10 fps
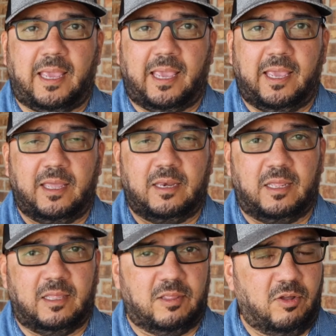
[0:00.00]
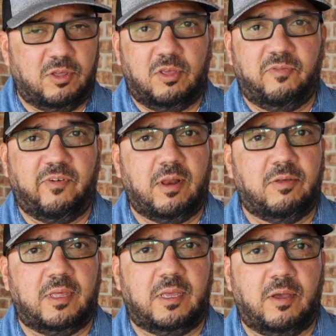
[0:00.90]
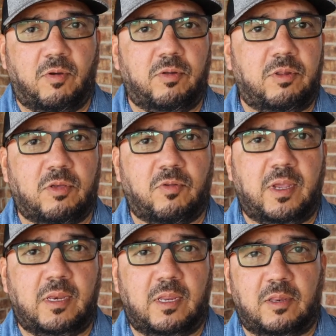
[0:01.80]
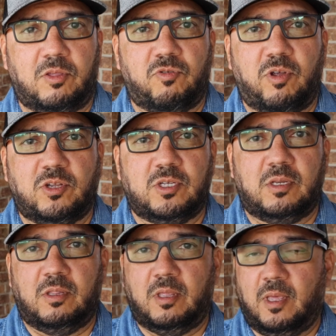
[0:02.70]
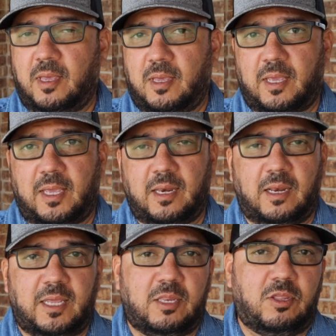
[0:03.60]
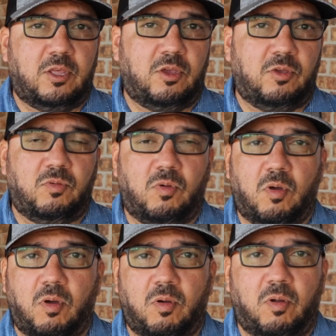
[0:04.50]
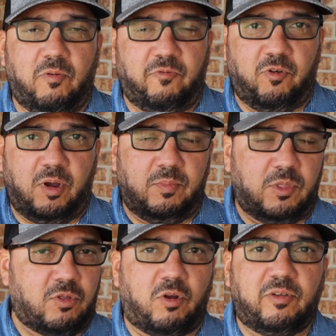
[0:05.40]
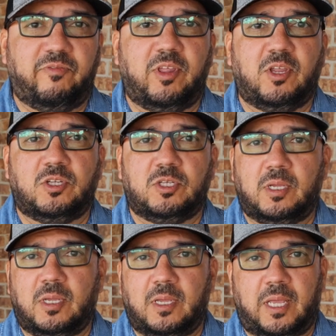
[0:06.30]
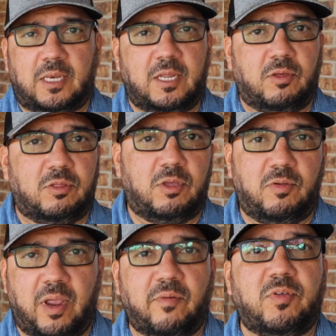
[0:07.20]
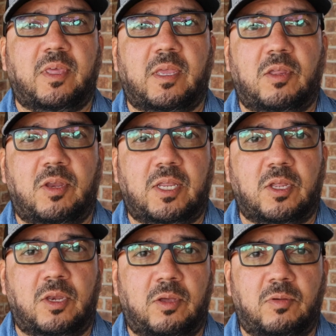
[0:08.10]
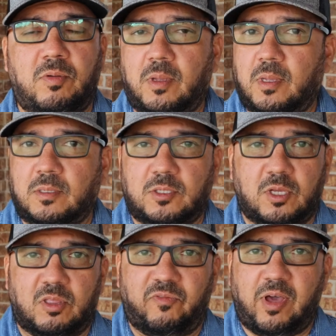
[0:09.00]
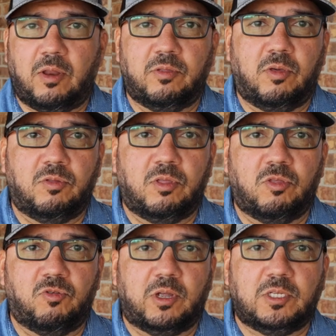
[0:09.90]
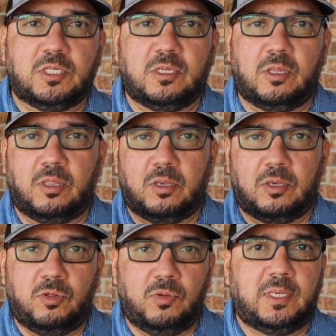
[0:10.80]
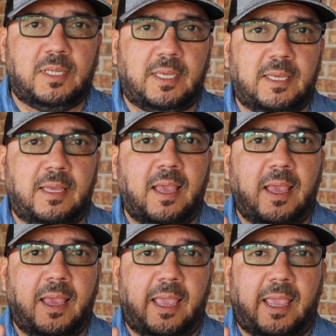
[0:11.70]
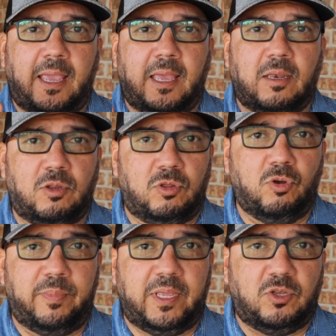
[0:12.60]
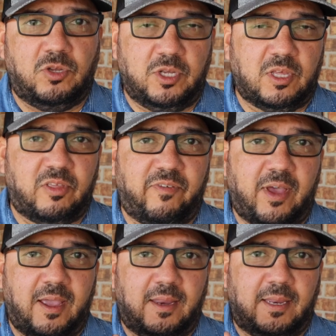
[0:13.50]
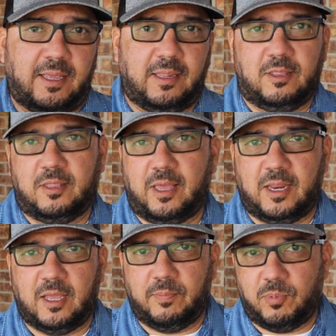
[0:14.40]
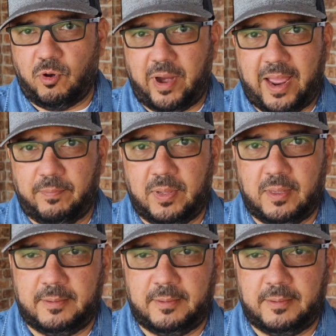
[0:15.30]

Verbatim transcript: And as long as you follow the on-screen instructions, it leads you from start to finish and tells you everything you need to do. Just follow those instructions to a T and you'll be just fine in setting up your app.